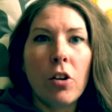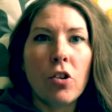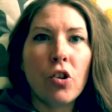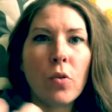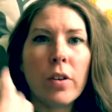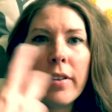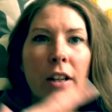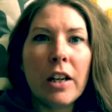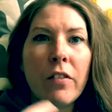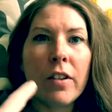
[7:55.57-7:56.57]
short
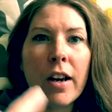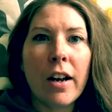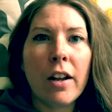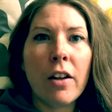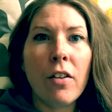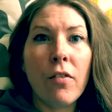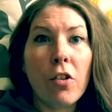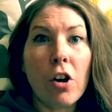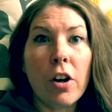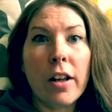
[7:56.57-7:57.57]
sleeved kind
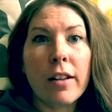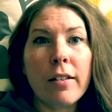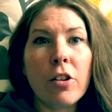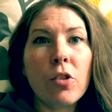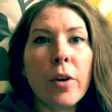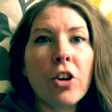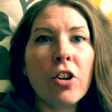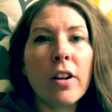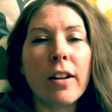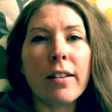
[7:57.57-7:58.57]
of cardigan
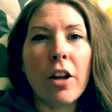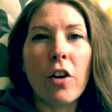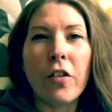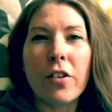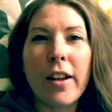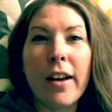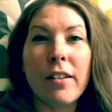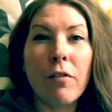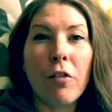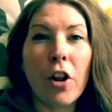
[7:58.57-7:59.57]
situation, and it's
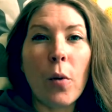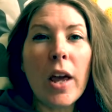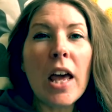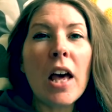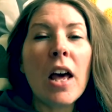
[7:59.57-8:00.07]
oversized and flowy.